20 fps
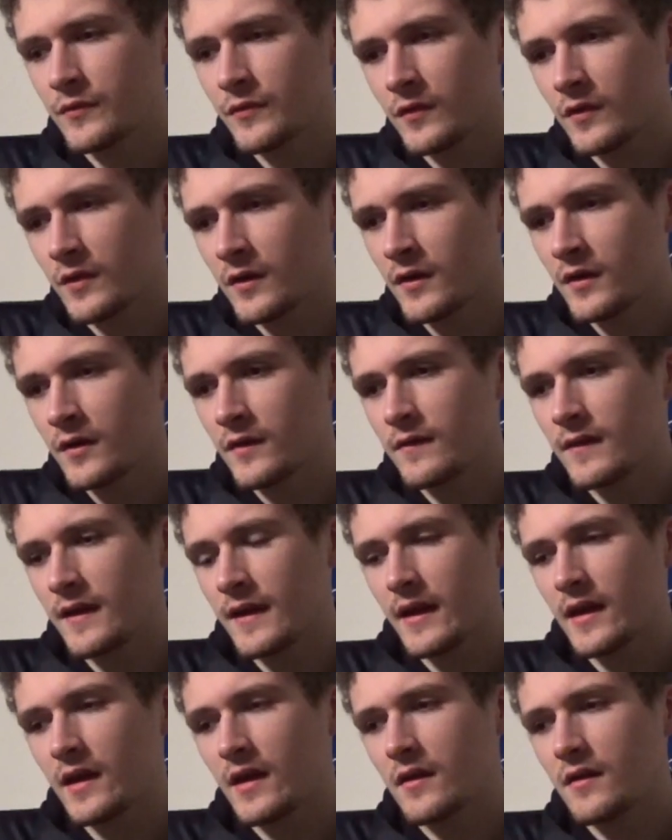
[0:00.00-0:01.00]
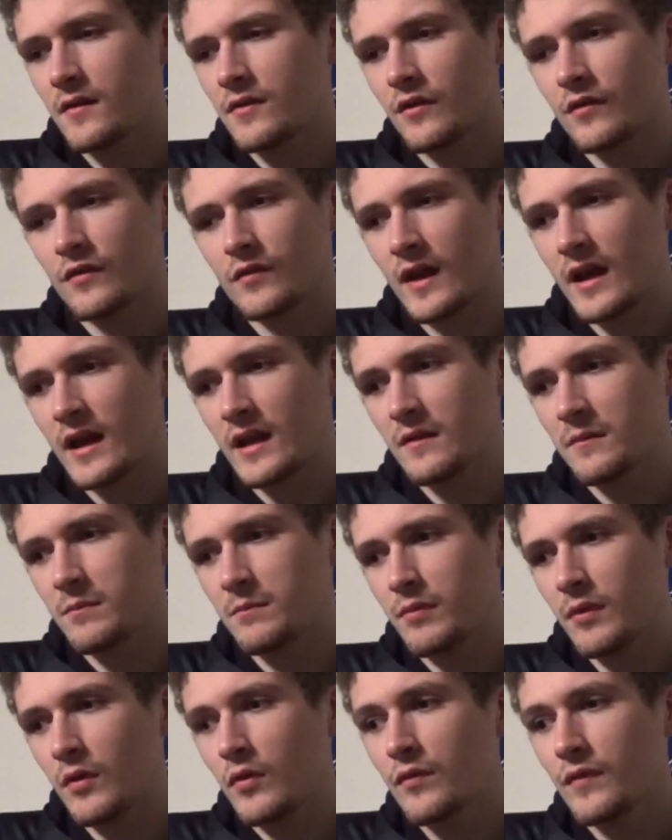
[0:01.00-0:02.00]
for, that just kind
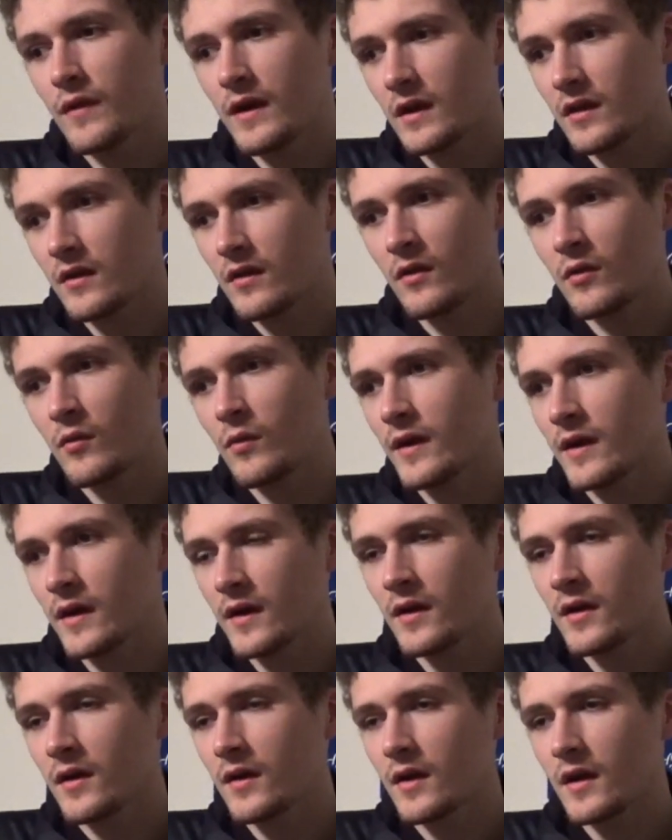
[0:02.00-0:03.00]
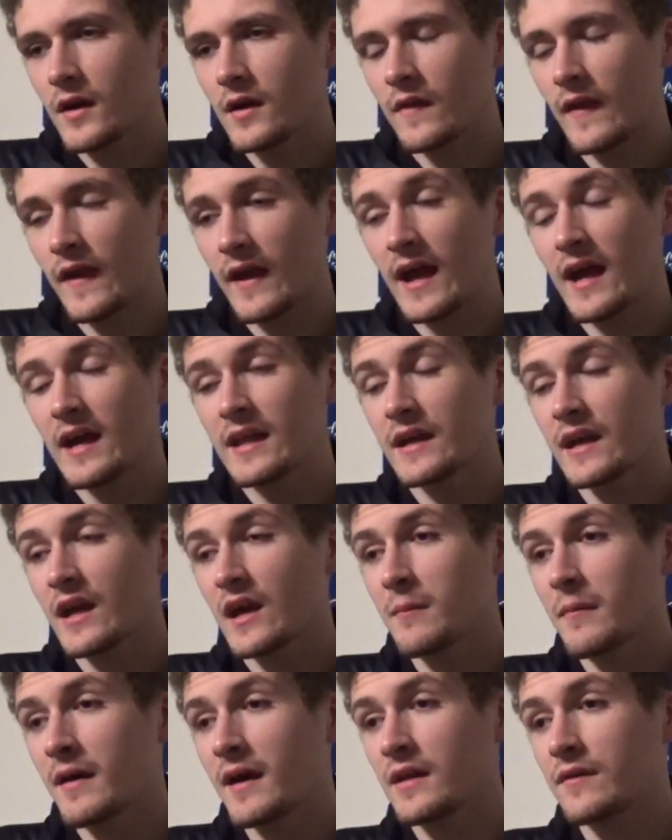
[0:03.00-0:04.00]
of poof out of nowhere, that kind of
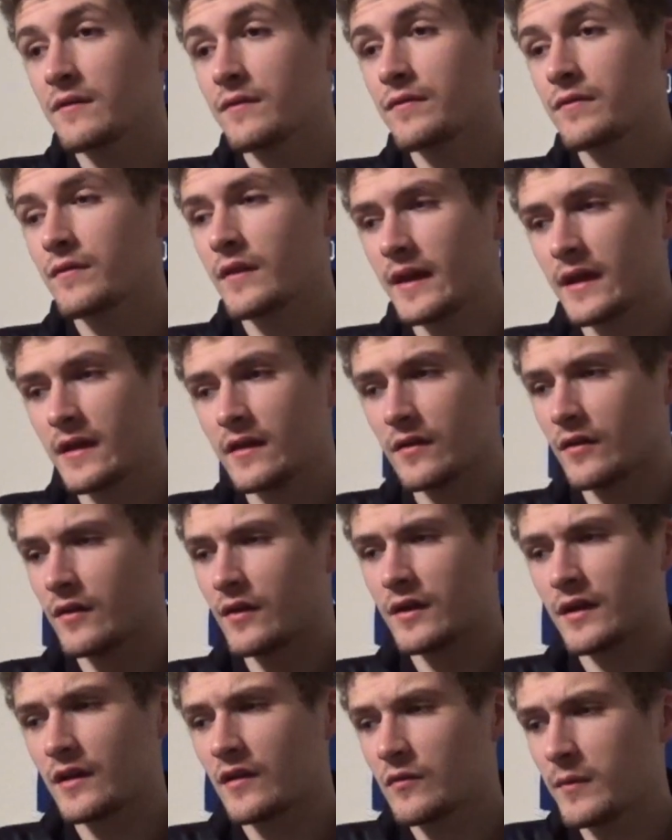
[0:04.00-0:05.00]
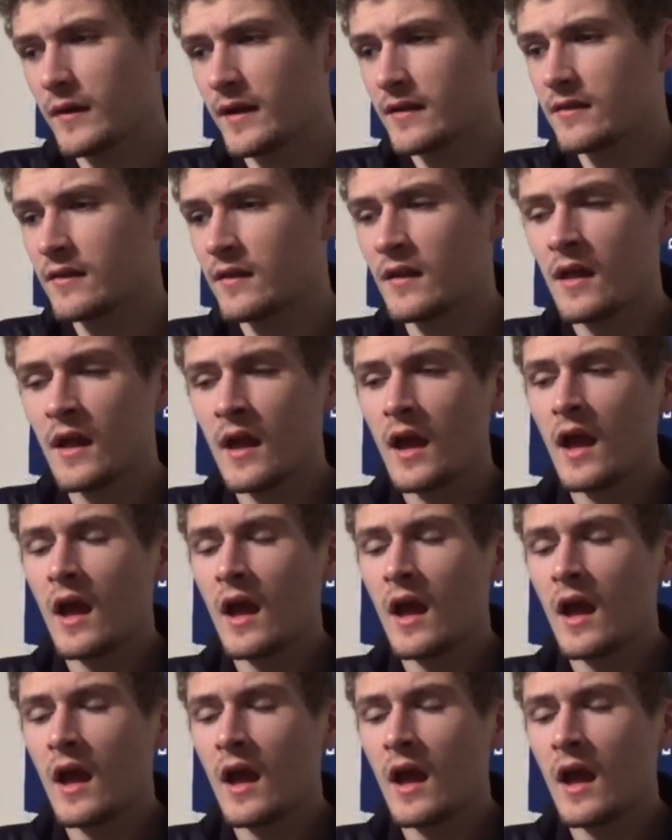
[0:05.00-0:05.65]
come out of, like, you're unexpected.